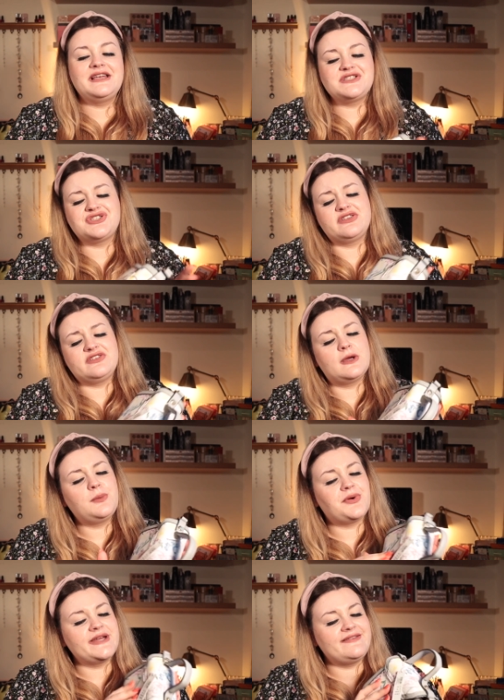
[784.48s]
and it's just
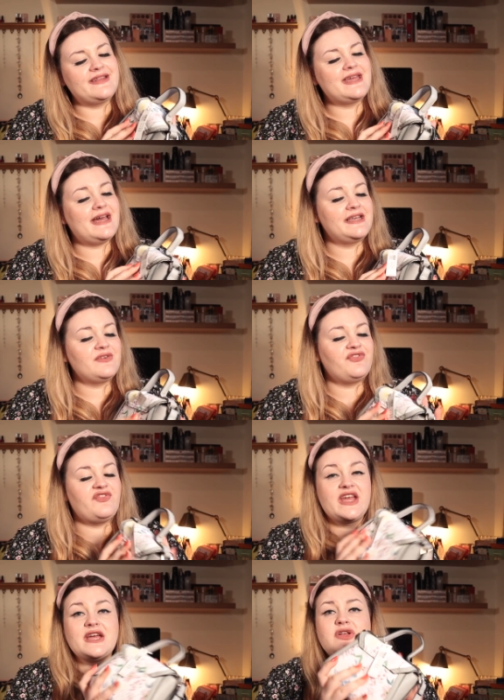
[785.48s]
so pretty and it
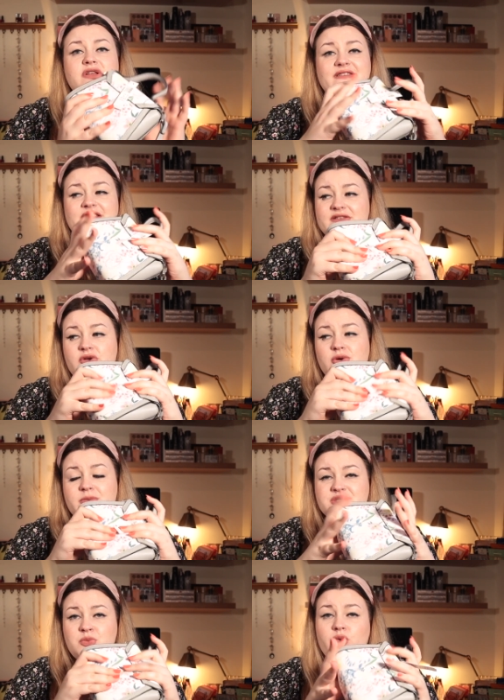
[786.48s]
feels so
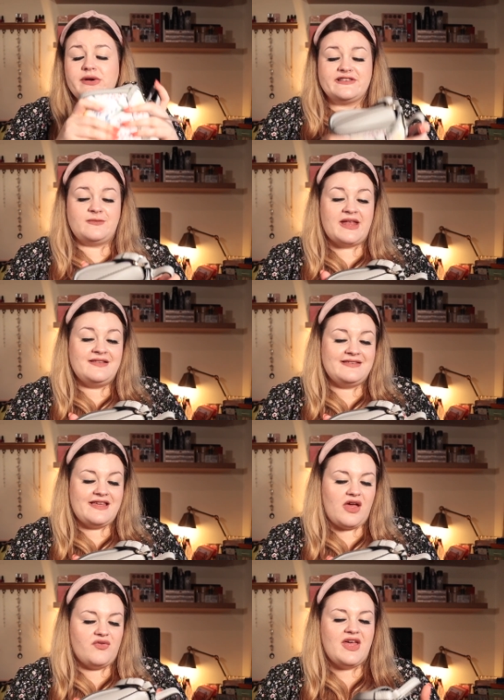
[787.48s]
much more
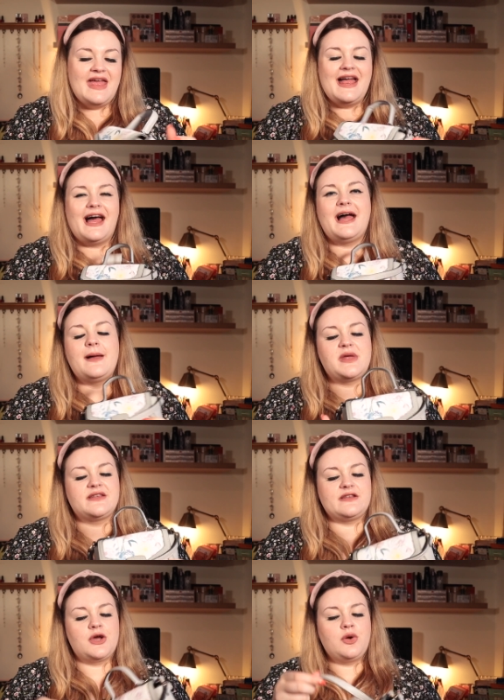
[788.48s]
expensive
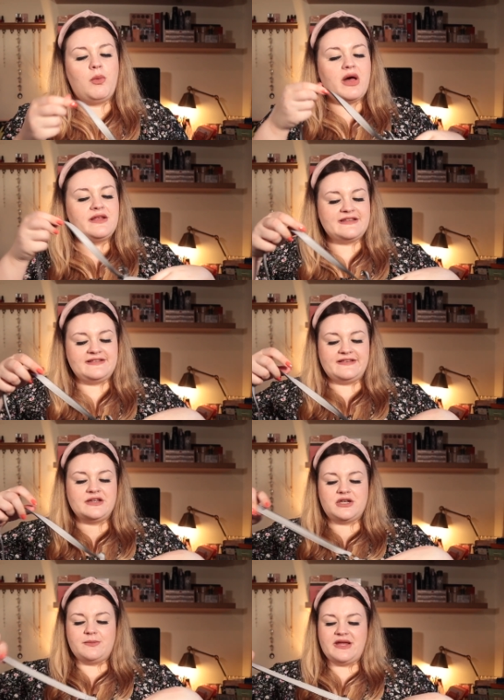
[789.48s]
um, so whilst this
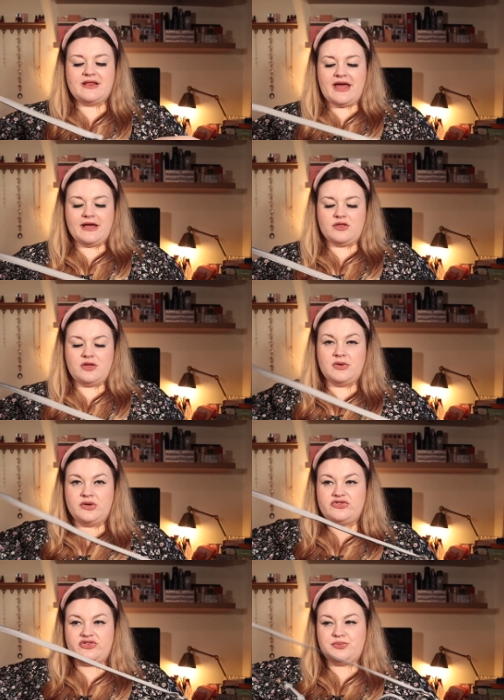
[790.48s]
isn't going to be like the
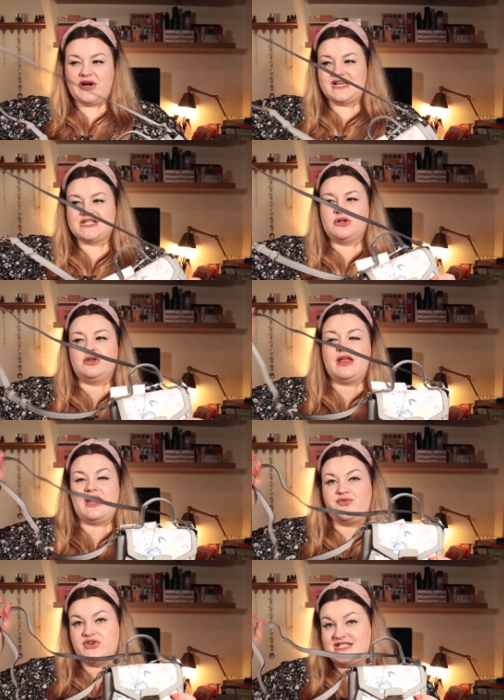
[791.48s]
most practical
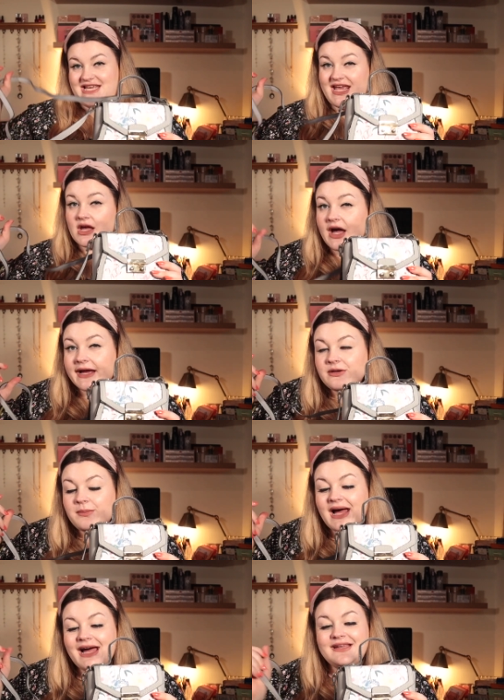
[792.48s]
everyday kind
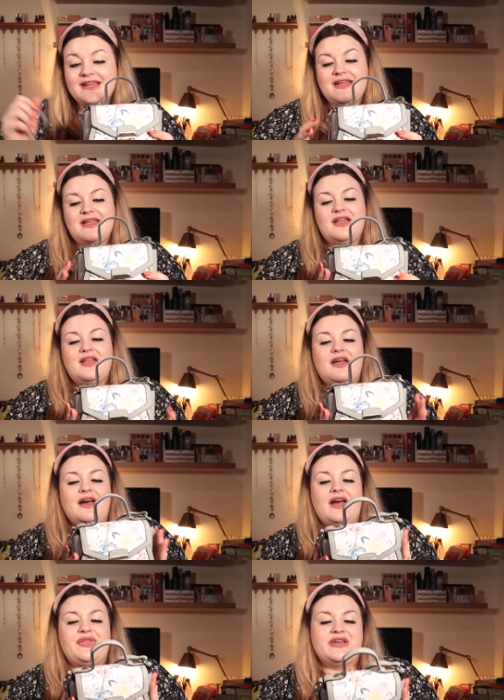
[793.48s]
of bag
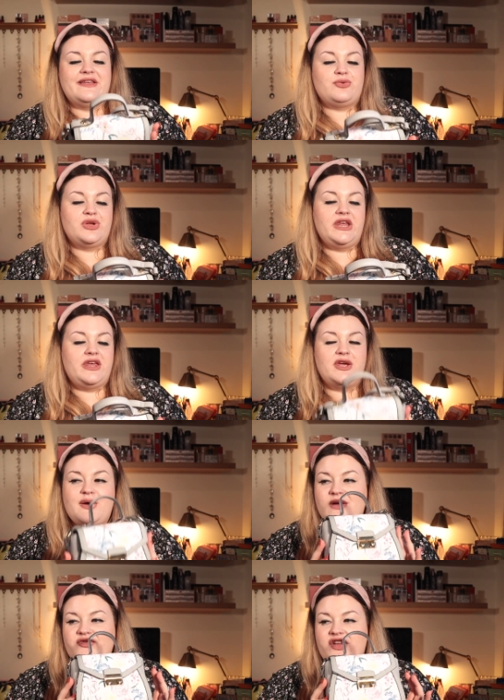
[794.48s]
I think it's really
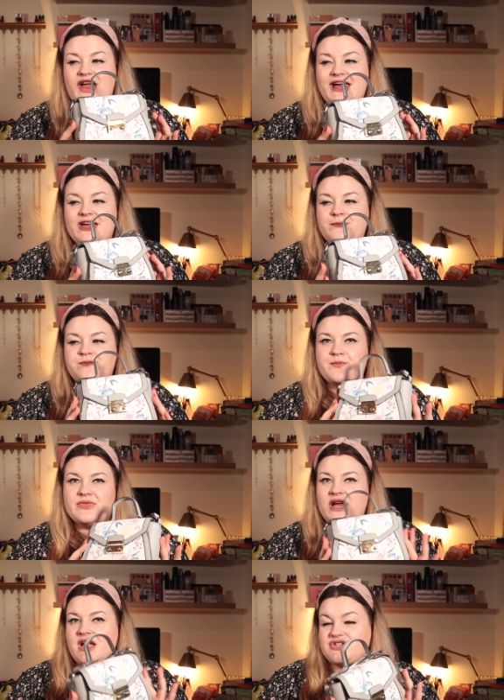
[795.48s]
cute and for like
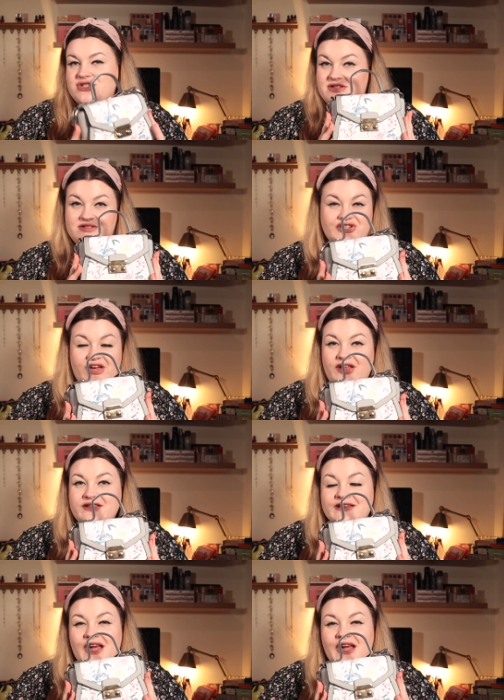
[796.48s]
girls